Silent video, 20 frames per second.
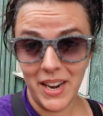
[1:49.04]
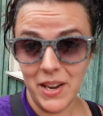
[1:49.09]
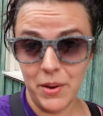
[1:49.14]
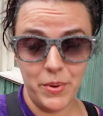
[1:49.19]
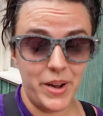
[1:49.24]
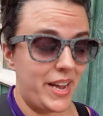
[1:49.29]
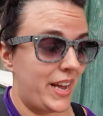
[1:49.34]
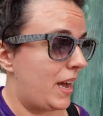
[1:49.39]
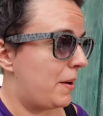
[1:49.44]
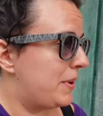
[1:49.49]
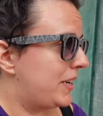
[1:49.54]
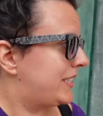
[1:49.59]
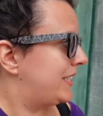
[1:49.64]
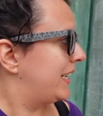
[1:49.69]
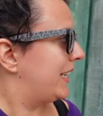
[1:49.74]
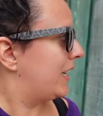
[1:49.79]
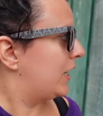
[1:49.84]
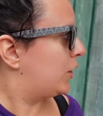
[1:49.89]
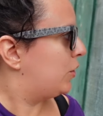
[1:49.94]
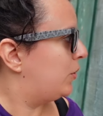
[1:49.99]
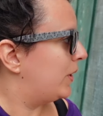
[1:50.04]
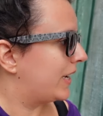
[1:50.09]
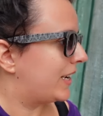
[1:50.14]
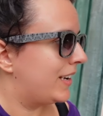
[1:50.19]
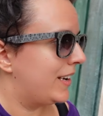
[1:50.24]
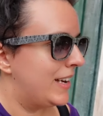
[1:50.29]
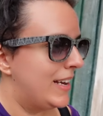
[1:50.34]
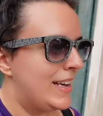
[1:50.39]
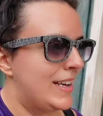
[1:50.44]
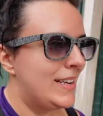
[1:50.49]
anyway, I'm gonna take a quick
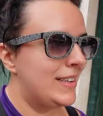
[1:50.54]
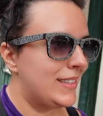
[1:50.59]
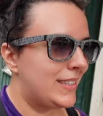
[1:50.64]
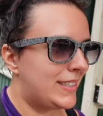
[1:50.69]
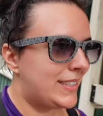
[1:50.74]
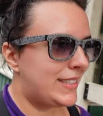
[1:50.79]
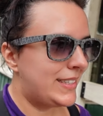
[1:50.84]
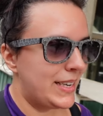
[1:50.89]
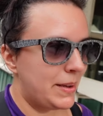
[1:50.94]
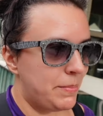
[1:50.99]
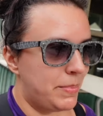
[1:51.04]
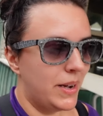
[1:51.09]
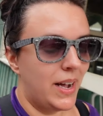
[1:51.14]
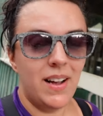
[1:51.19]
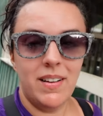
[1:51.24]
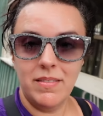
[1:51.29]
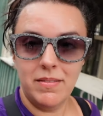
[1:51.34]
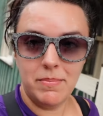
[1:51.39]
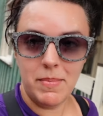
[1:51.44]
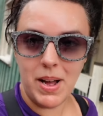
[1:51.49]
sip of